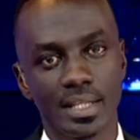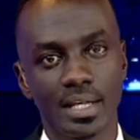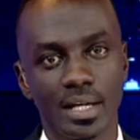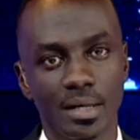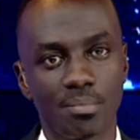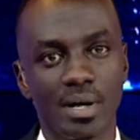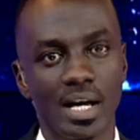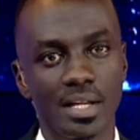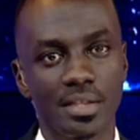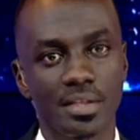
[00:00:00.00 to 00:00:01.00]
their
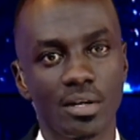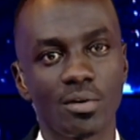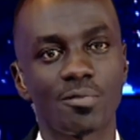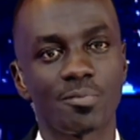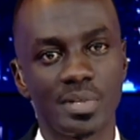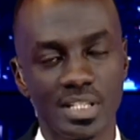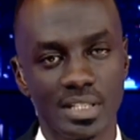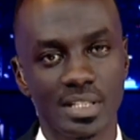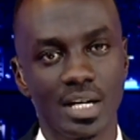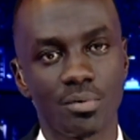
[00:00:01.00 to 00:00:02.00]
path of
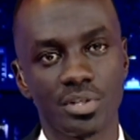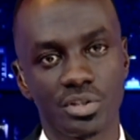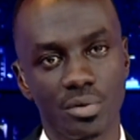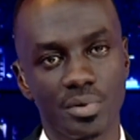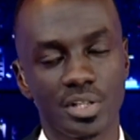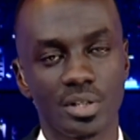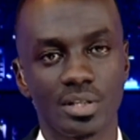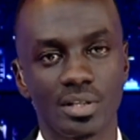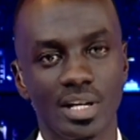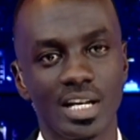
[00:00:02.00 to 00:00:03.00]
peace and restoration.
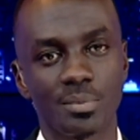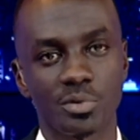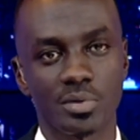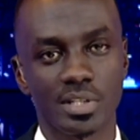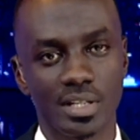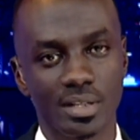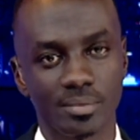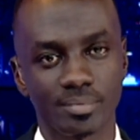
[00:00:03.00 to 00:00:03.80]
Adam Squizera.